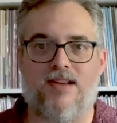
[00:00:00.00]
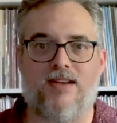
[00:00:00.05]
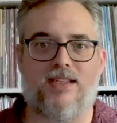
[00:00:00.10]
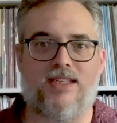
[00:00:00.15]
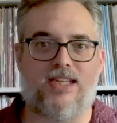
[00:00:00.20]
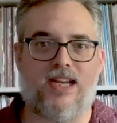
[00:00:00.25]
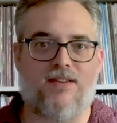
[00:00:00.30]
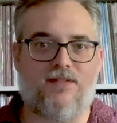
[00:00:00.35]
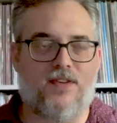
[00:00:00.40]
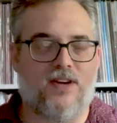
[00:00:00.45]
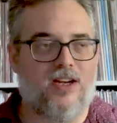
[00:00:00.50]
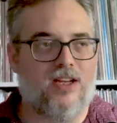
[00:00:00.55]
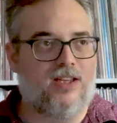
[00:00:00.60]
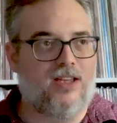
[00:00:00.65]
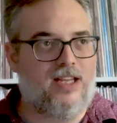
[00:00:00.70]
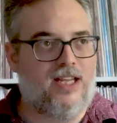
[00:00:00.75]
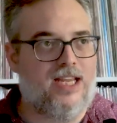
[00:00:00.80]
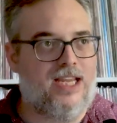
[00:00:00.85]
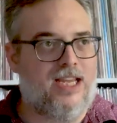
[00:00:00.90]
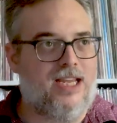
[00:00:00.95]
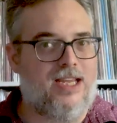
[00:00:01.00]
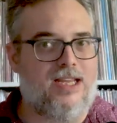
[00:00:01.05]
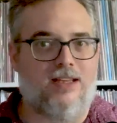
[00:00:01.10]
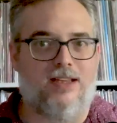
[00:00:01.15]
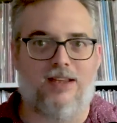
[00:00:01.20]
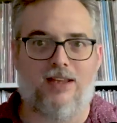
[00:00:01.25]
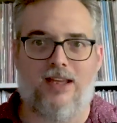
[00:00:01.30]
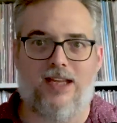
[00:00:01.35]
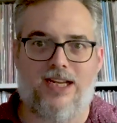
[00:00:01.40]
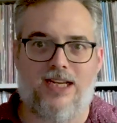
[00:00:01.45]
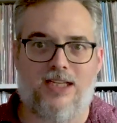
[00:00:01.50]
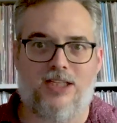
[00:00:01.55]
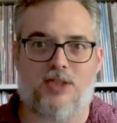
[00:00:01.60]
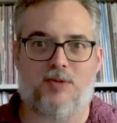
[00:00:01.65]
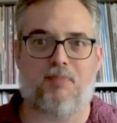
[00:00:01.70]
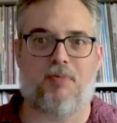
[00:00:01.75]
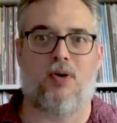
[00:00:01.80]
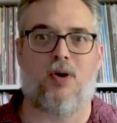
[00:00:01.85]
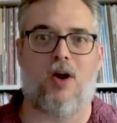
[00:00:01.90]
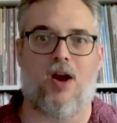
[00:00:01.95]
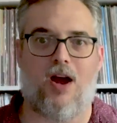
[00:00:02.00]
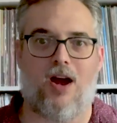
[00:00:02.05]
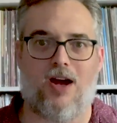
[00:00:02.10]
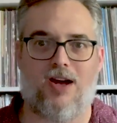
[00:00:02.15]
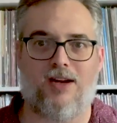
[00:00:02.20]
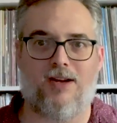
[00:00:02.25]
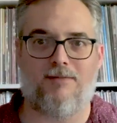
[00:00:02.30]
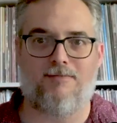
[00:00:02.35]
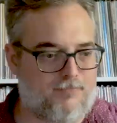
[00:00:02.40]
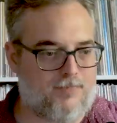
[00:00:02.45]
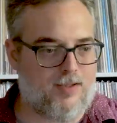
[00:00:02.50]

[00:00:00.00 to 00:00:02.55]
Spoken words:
definitely leans prog,